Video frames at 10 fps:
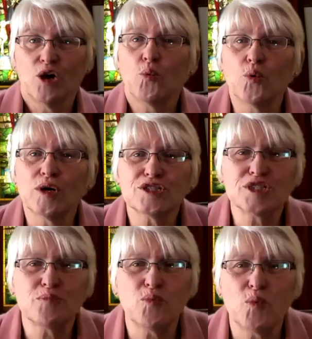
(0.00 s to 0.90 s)

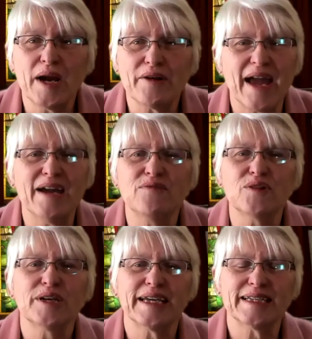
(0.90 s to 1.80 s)
Worship
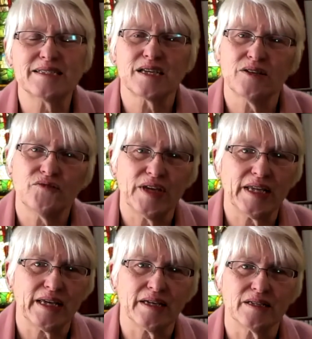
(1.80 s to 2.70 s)
wherever it's
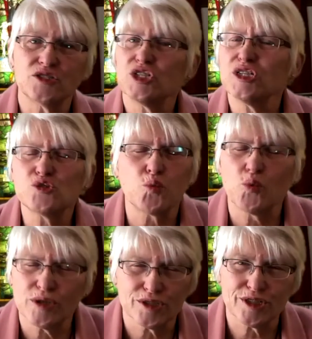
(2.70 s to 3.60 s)
convenient. Just
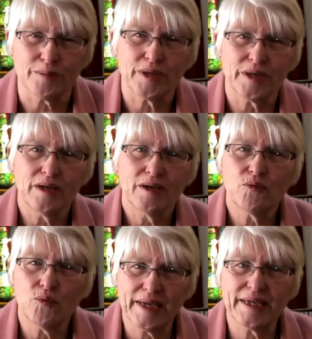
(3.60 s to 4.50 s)
worship
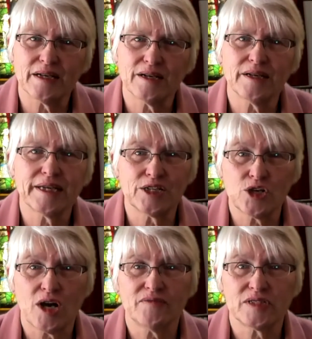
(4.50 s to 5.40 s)
regularly and
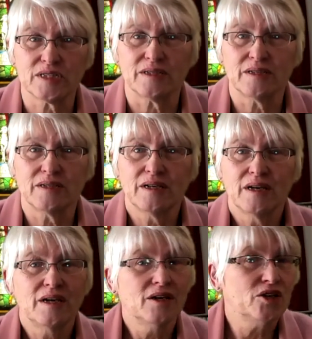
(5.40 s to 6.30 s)
often.
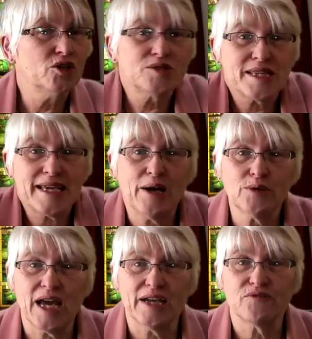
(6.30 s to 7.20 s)
Use the
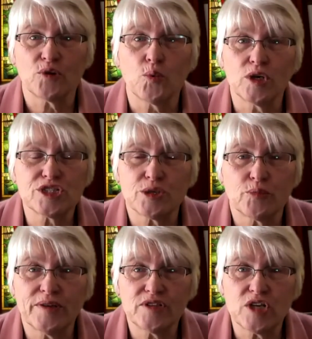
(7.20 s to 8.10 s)
outline for worship
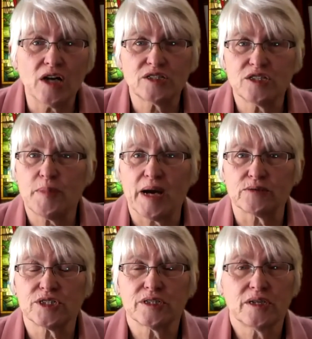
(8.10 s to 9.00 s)
we've talked
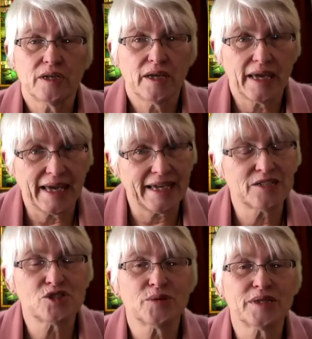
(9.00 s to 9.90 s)
about.
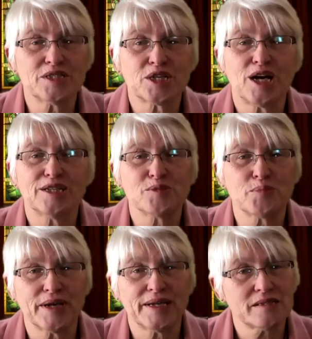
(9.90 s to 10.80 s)
Enter into God's
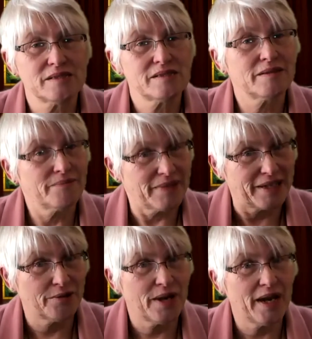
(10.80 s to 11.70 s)
presence.
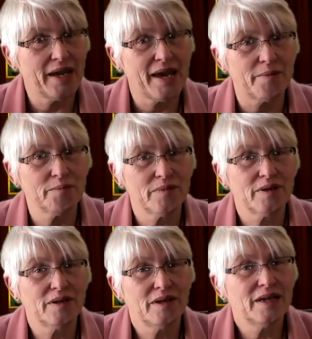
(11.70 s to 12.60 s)
Here I am.
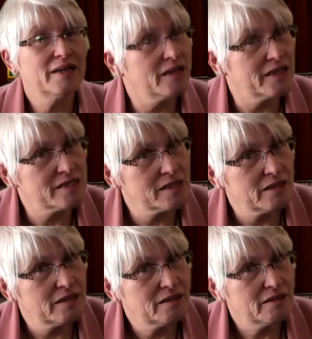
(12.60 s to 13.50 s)

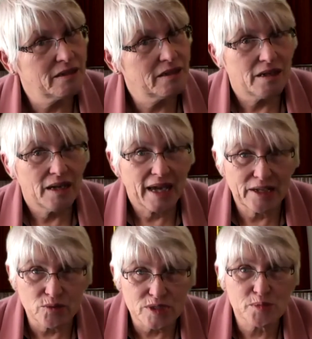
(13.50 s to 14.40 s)
Listen
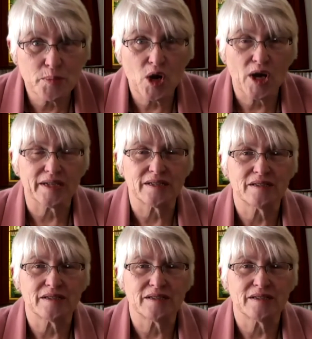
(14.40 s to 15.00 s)
and respond.